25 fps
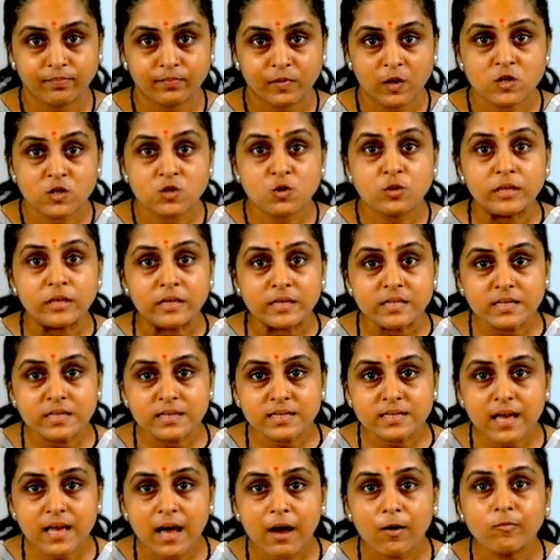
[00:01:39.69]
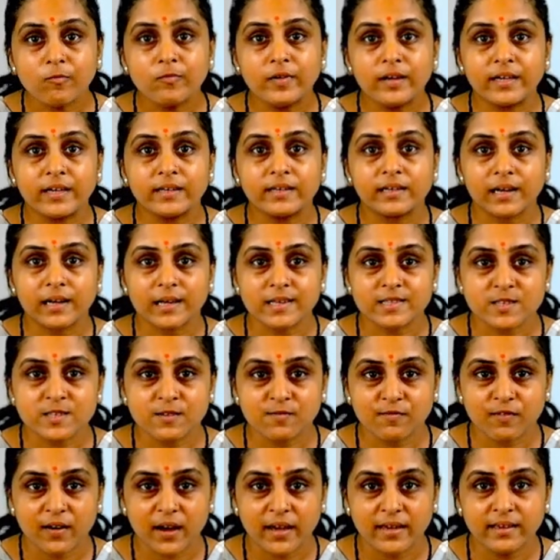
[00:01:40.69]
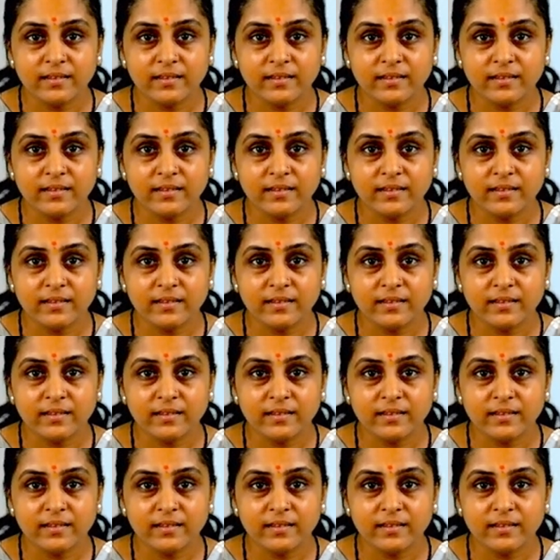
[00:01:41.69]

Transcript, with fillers: So this is how we can classify